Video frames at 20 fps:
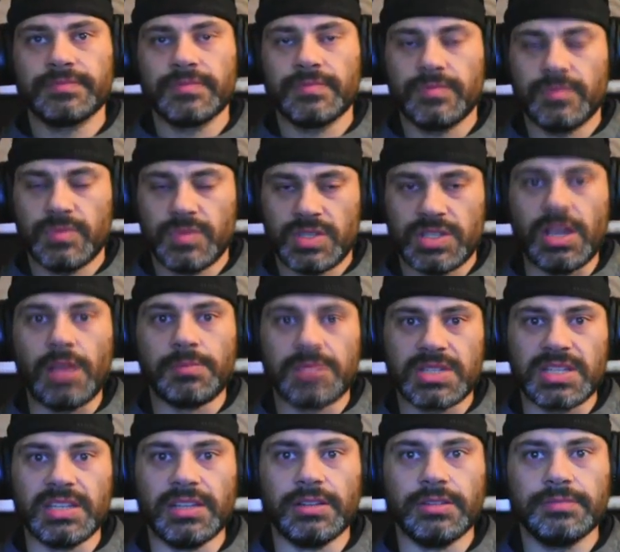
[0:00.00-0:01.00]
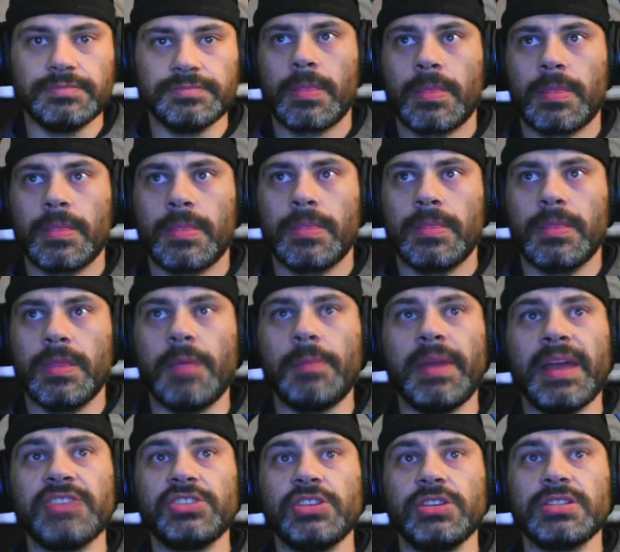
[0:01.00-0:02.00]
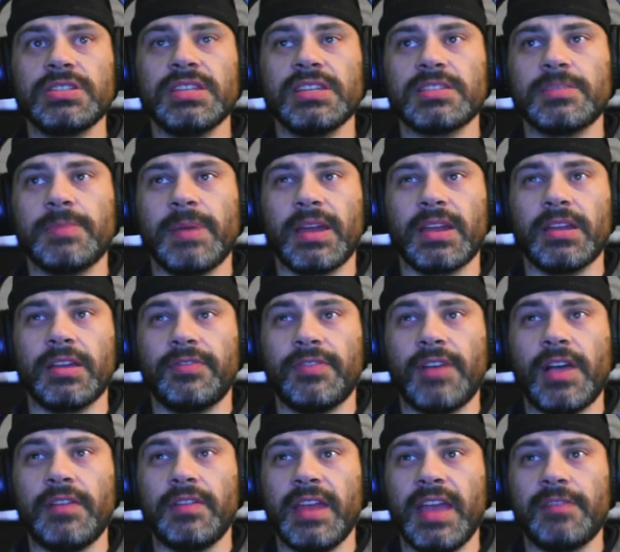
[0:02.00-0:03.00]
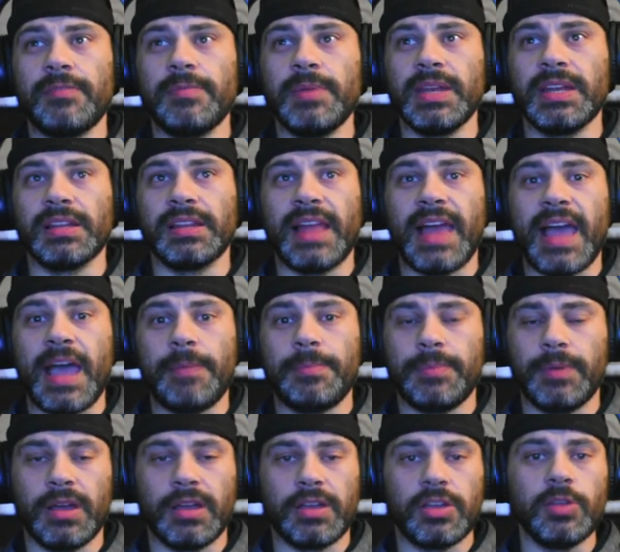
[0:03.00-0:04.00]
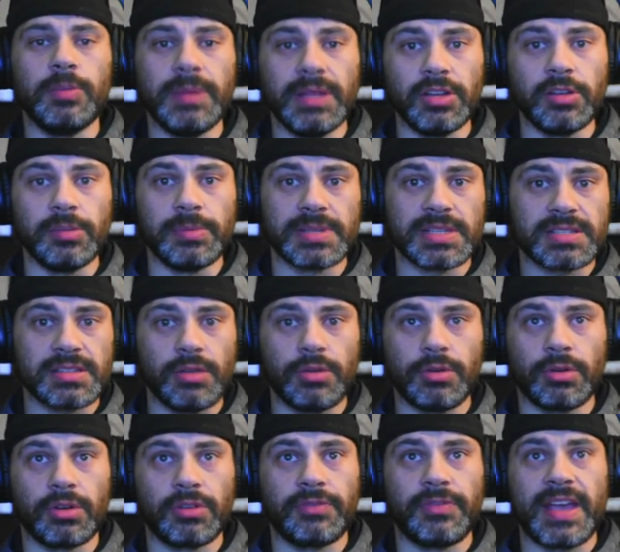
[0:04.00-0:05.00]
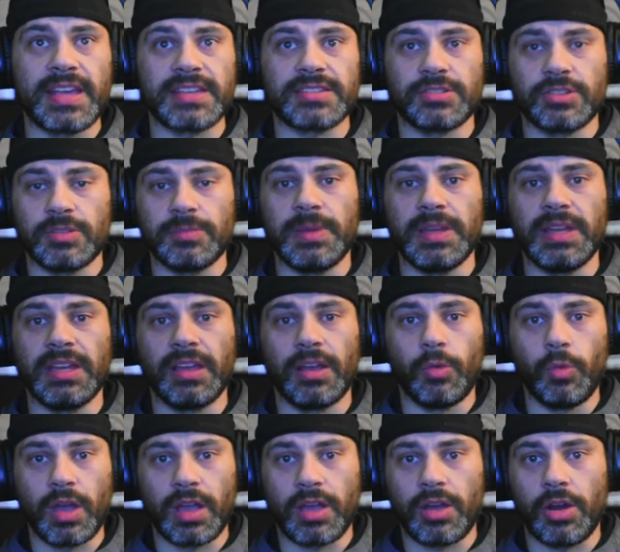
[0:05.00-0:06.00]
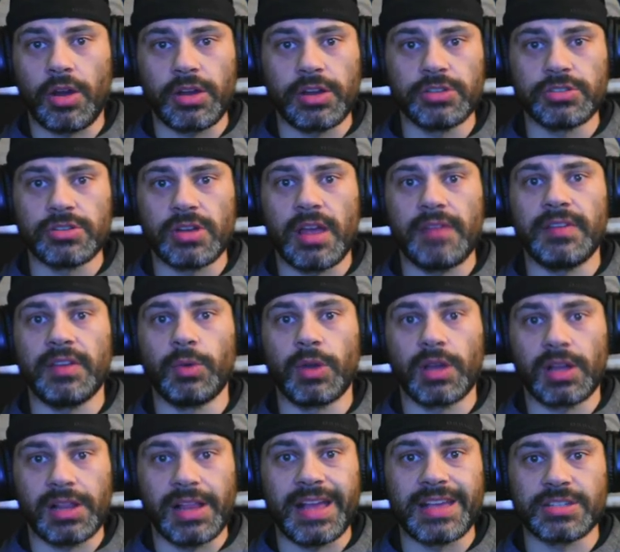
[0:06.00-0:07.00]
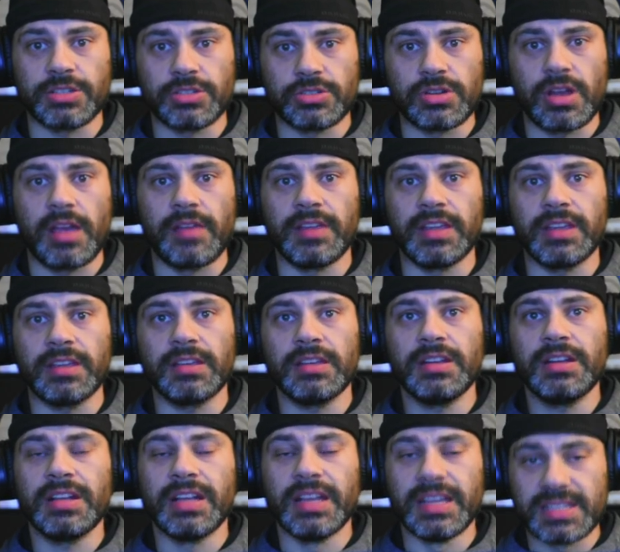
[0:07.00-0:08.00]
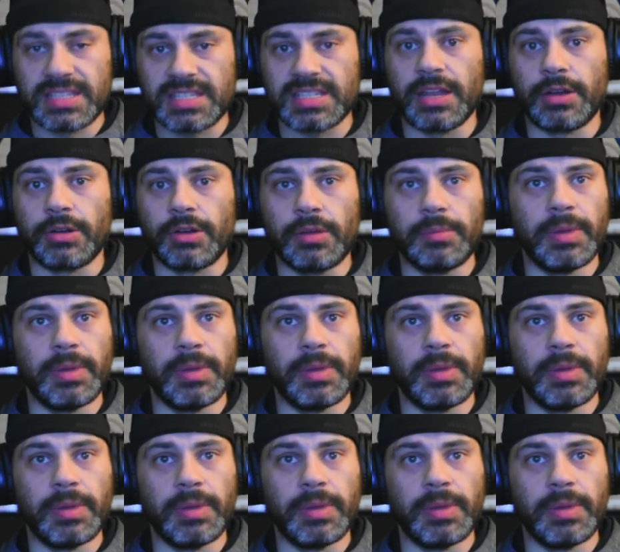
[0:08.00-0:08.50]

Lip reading: Some skill. Yeah, but as you can see, it's about a 5.5 minute lap. Could be a little bit slower or faster depending on what car you're driving, what class you're driving, etc.